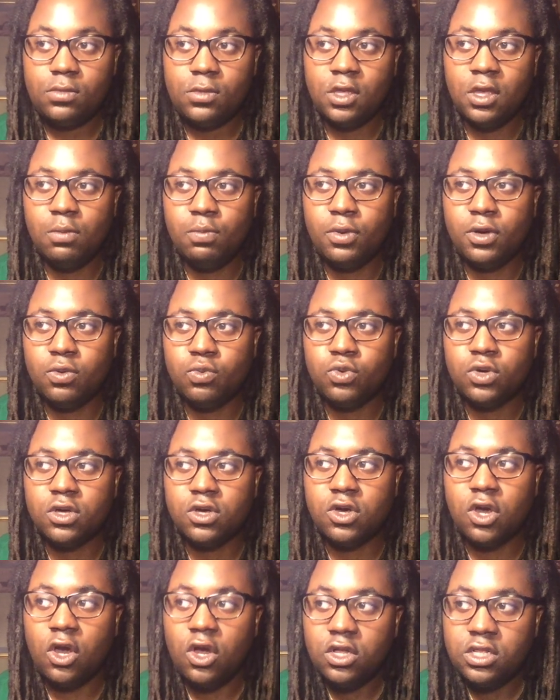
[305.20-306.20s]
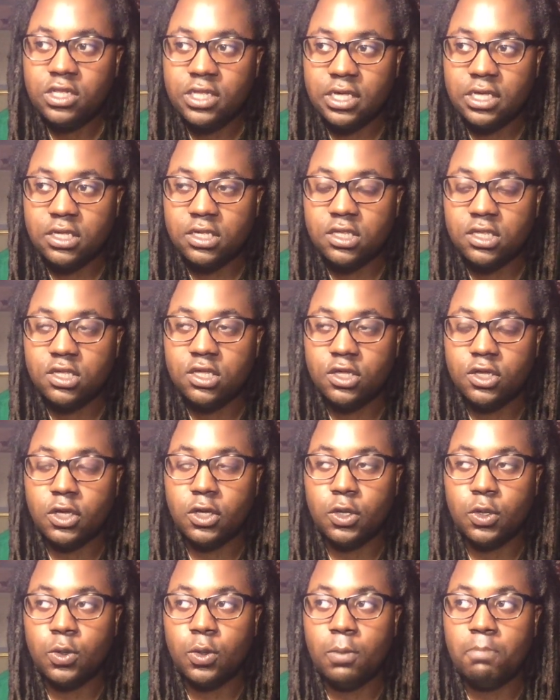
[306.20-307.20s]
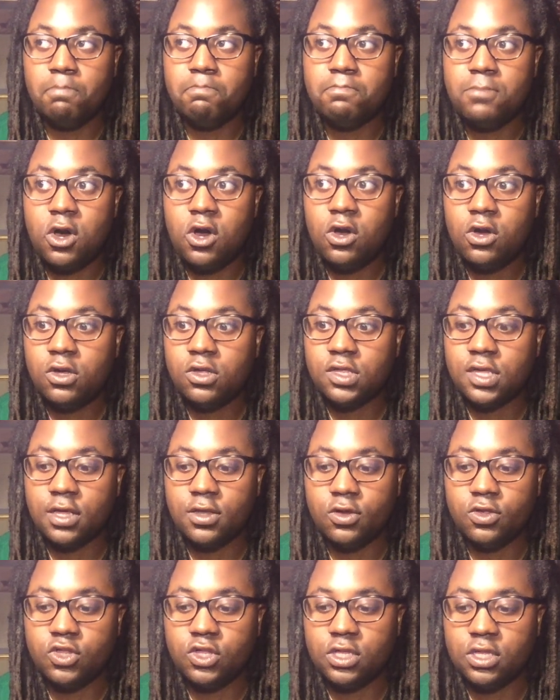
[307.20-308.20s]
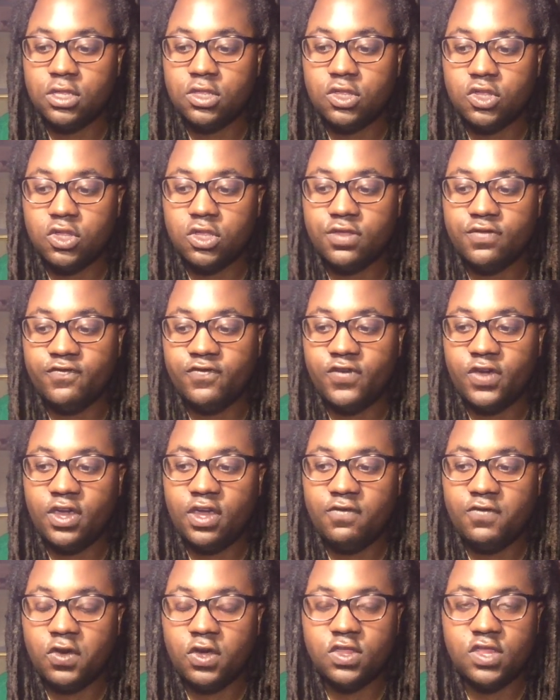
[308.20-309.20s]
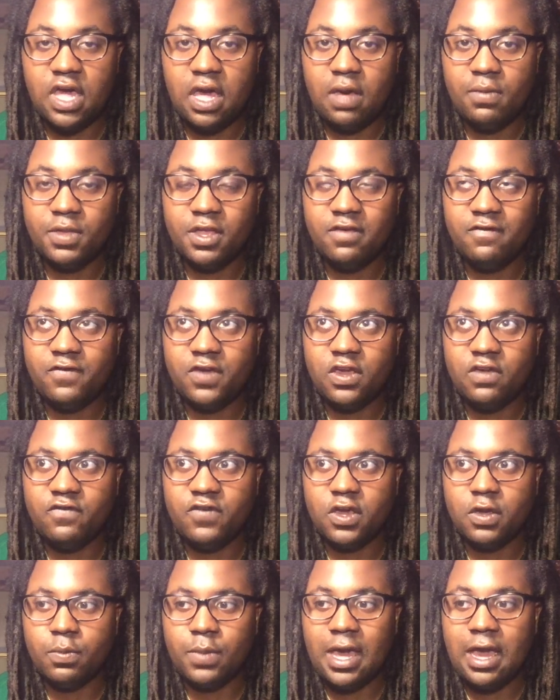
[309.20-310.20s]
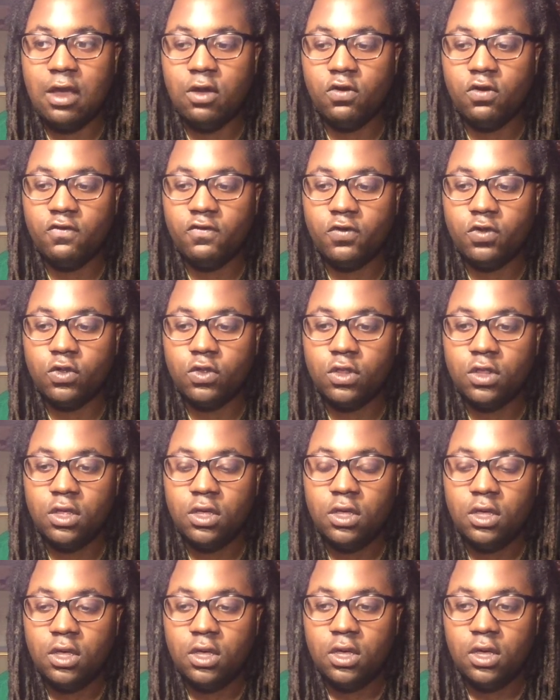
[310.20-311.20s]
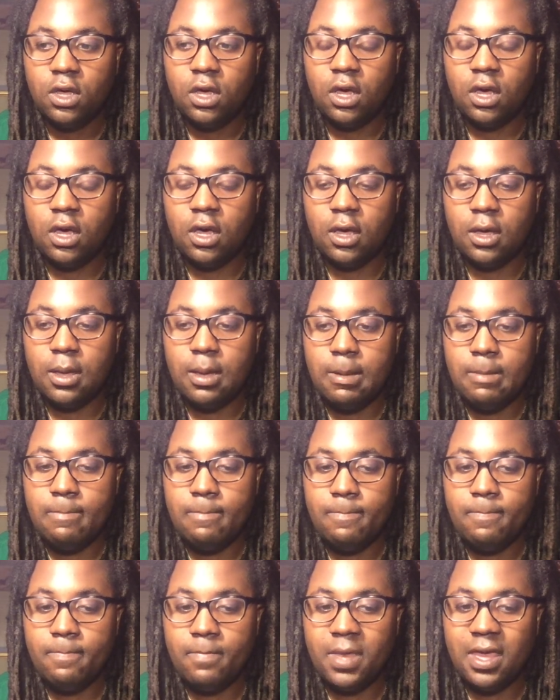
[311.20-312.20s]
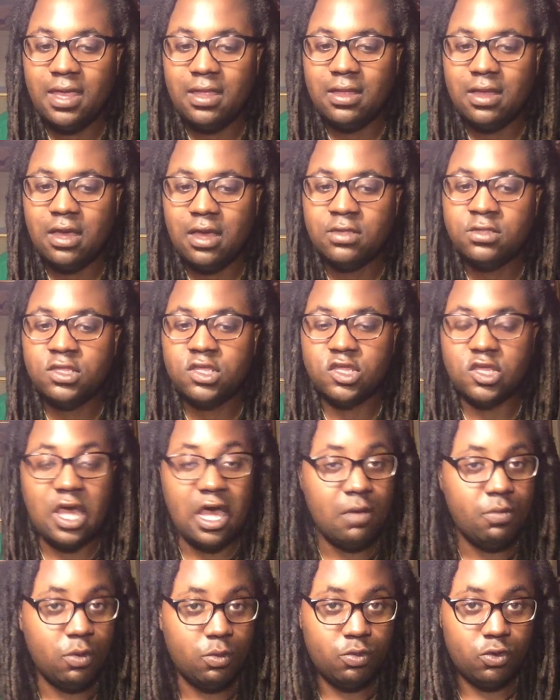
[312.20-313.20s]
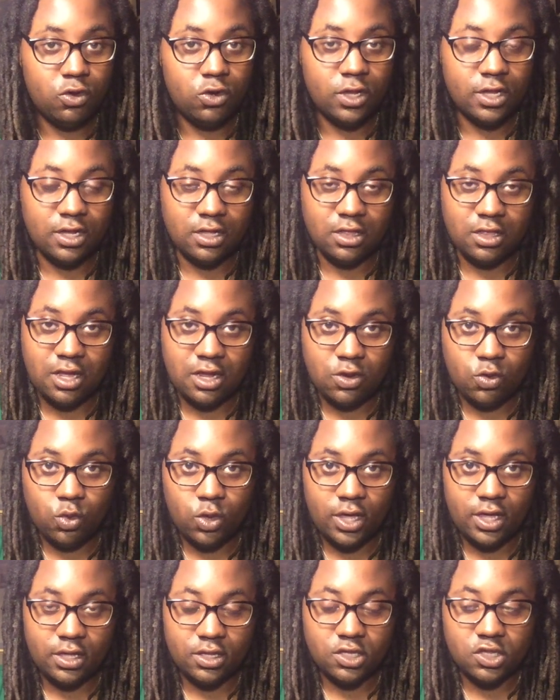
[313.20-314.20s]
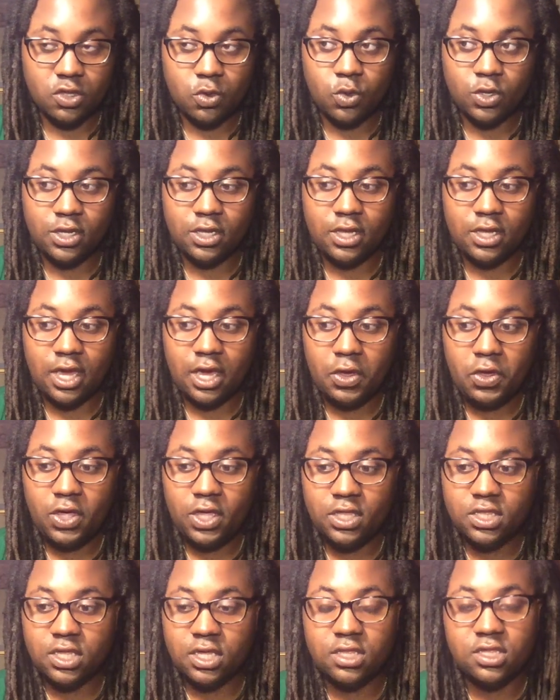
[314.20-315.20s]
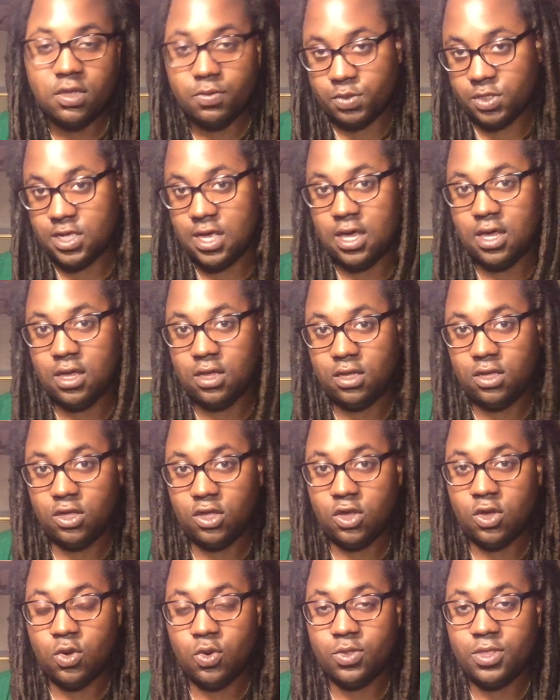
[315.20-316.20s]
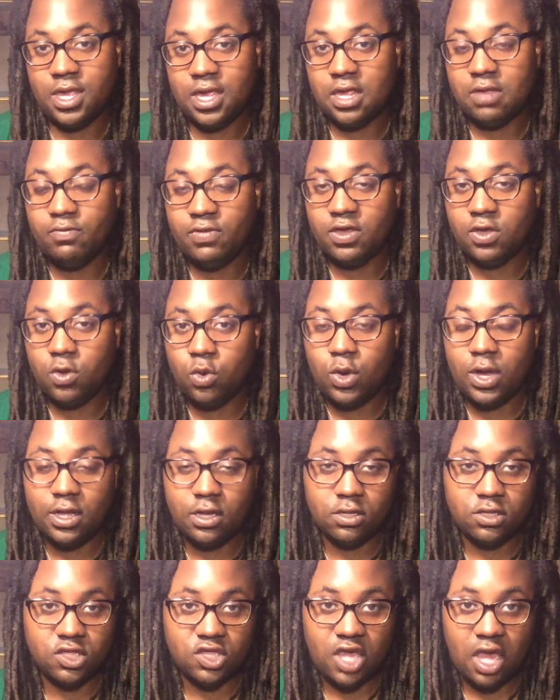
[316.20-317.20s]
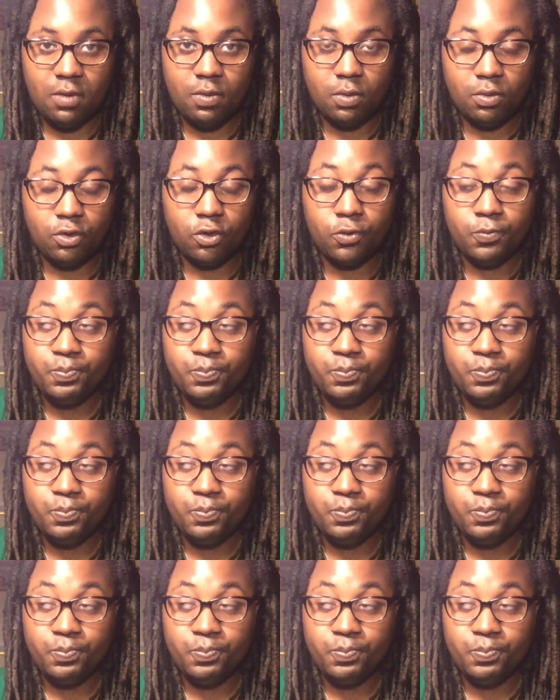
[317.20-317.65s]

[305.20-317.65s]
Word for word: but regardless, you know, Mars energy is just very, very dominant, very, very powerful um, and unstoppable in a lot of ways. So when an Aries is upset, you know, they can be quite unstoppable.